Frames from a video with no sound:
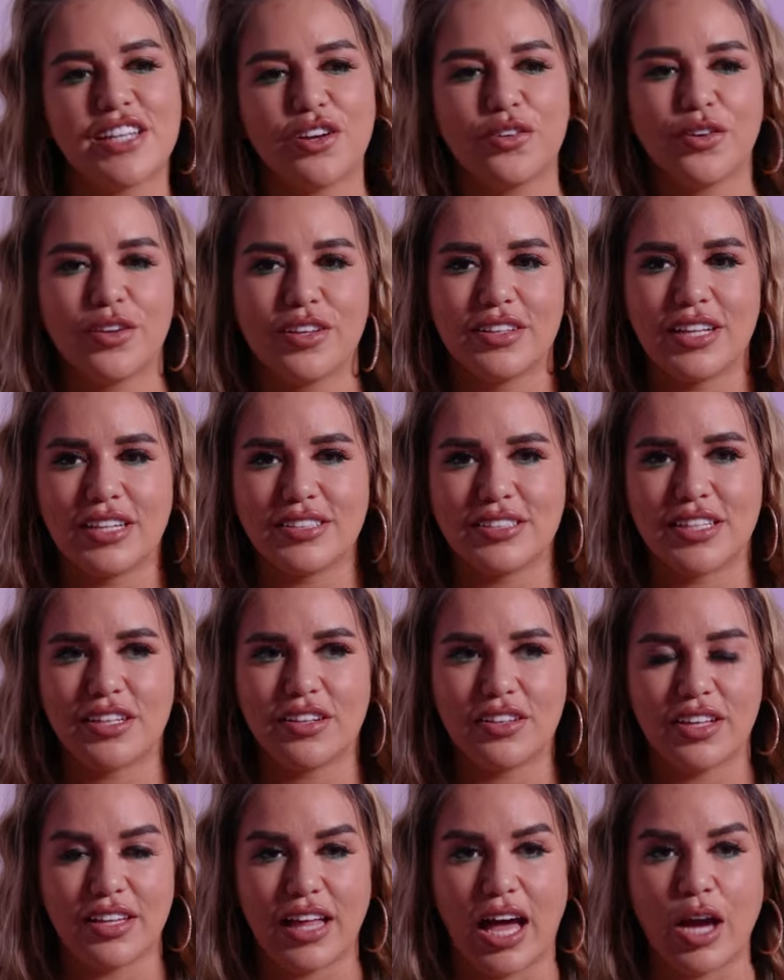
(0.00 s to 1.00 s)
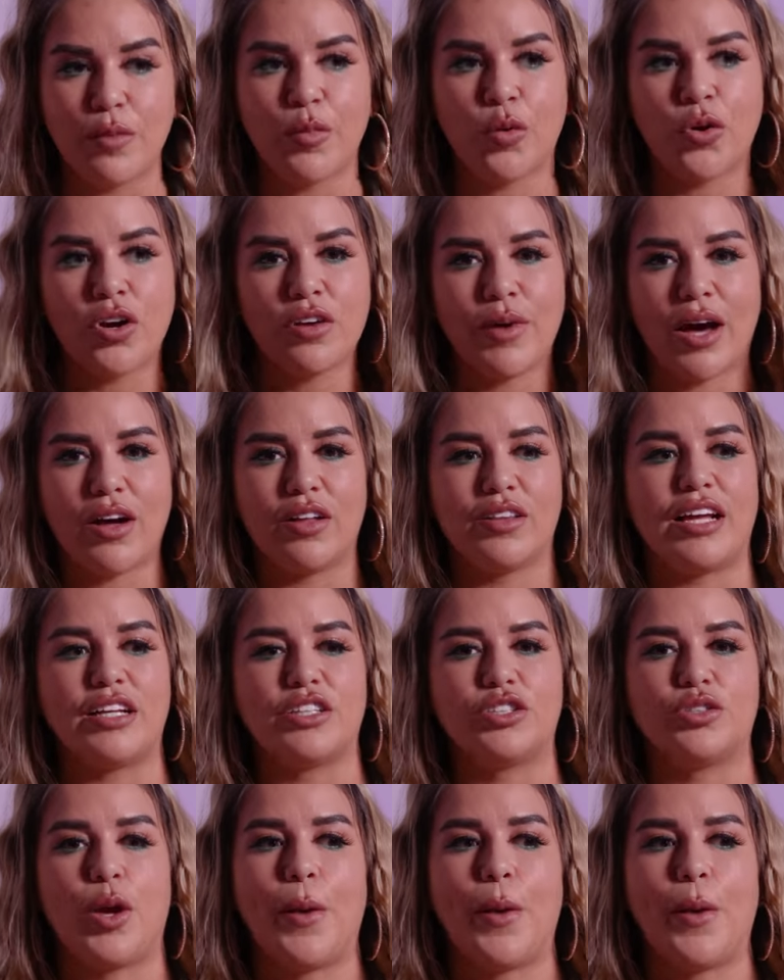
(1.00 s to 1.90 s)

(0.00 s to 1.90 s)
I don't necessarily. I'm more about like